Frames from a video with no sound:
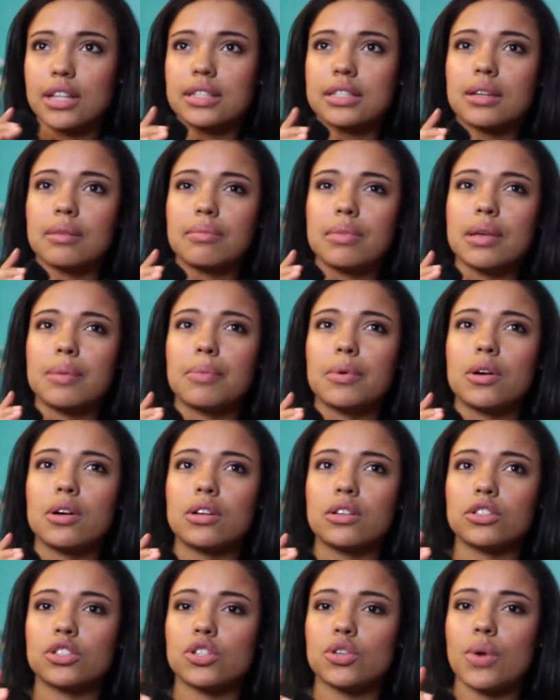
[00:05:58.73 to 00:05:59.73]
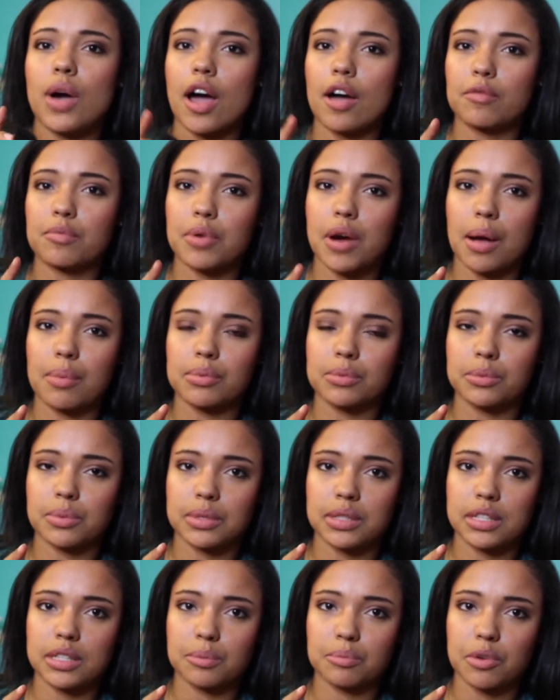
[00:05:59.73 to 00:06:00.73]
and some people do have problems
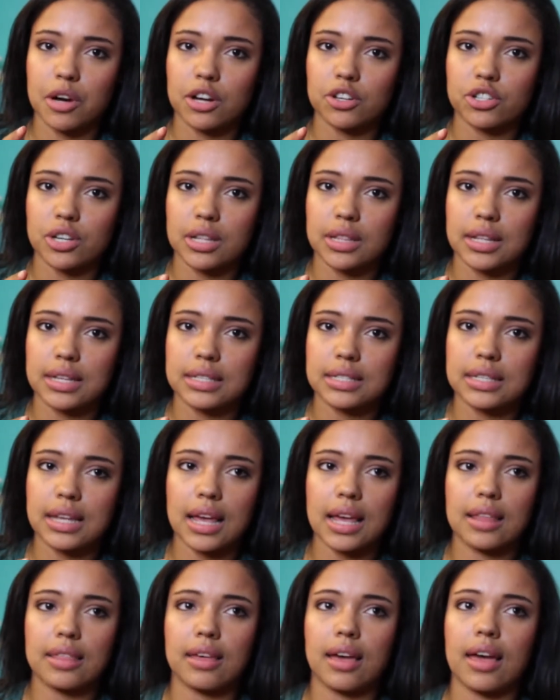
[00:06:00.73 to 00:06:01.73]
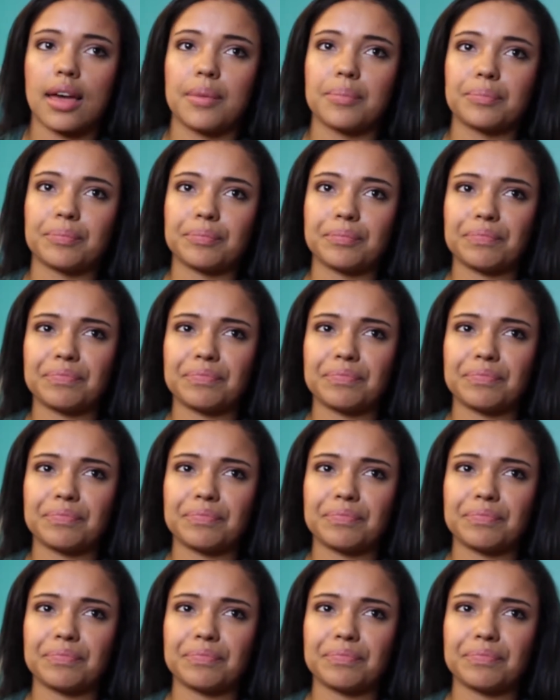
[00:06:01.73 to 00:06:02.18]
with this brush and they say that